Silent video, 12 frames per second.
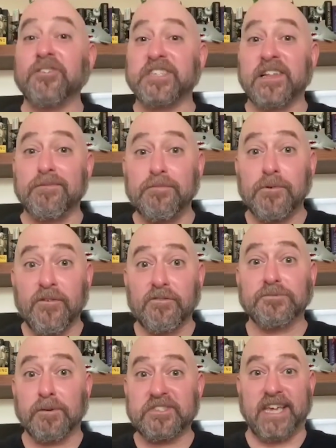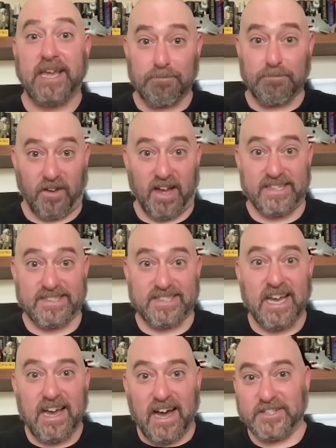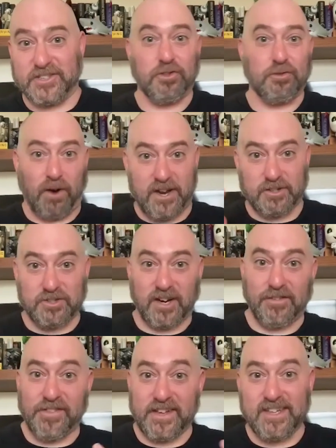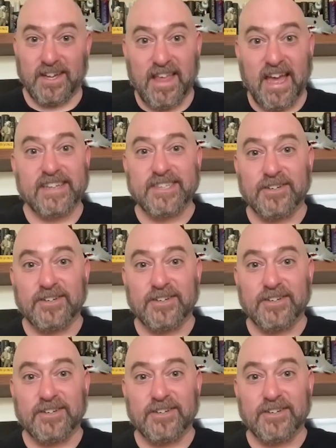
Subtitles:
I understand the movie was mostly improvised due to the writer's strike and things like that.